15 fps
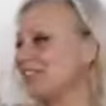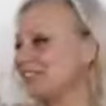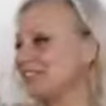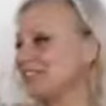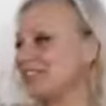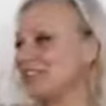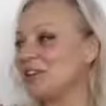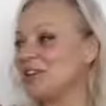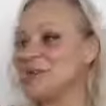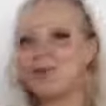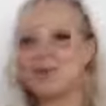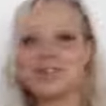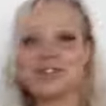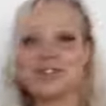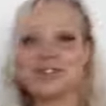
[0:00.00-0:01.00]
is that you
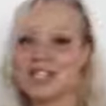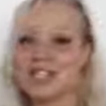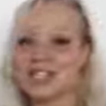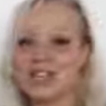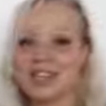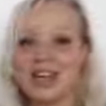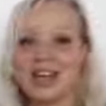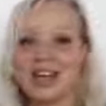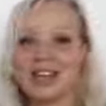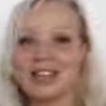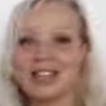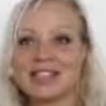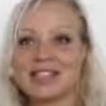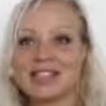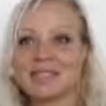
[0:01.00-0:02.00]
want,
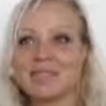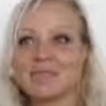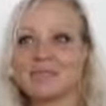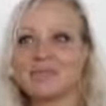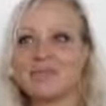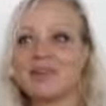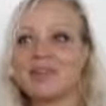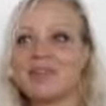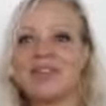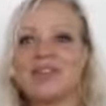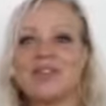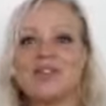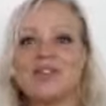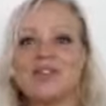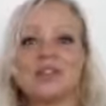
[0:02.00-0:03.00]
and whatever
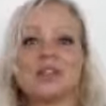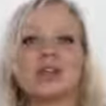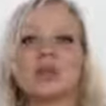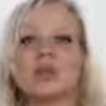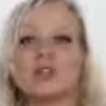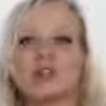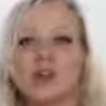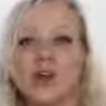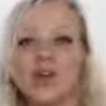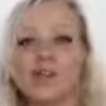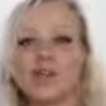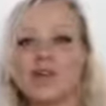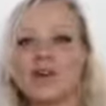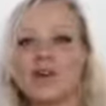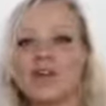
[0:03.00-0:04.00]
you say you want to go
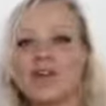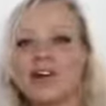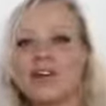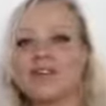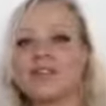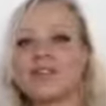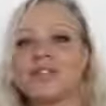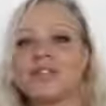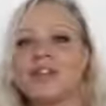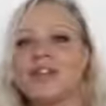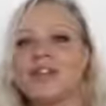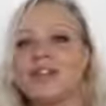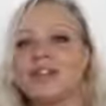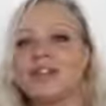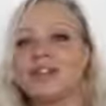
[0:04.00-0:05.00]
for in life,
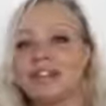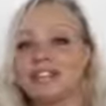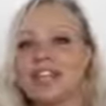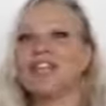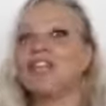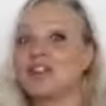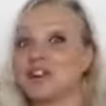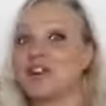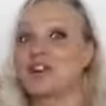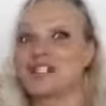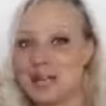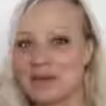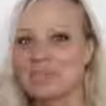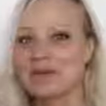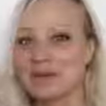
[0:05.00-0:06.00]
just take the first
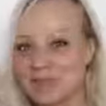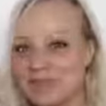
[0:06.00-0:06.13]
step